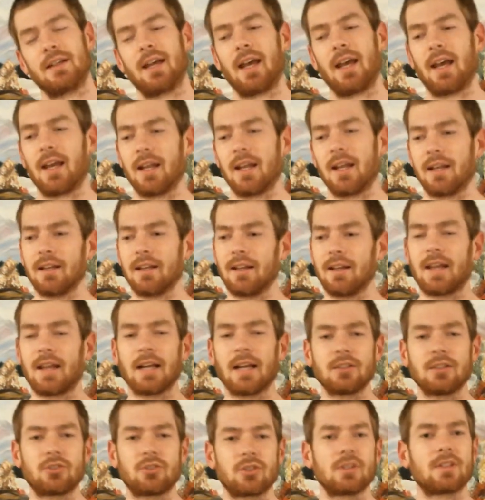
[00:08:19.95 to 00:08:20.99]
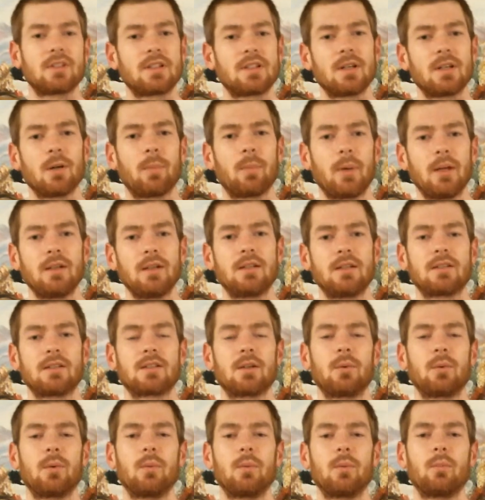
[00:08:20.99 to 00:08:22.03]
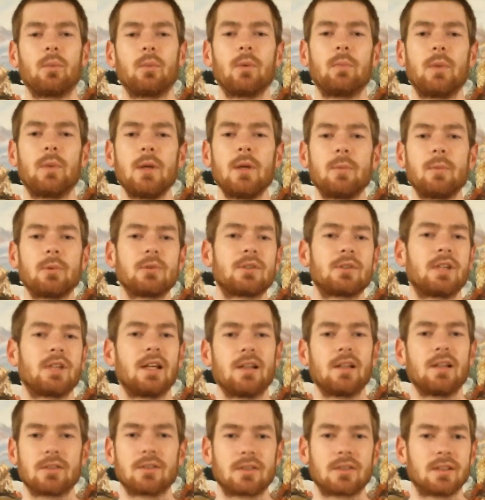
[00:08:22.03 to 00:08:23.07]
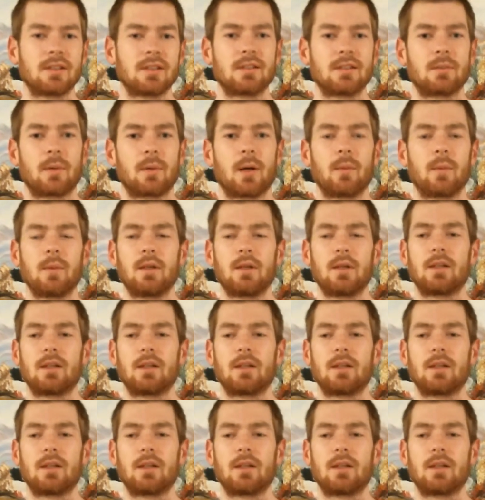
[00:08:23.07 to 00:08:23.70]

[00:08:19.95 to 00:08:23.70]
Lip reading: And that's just their opinion. So when people say those things about me,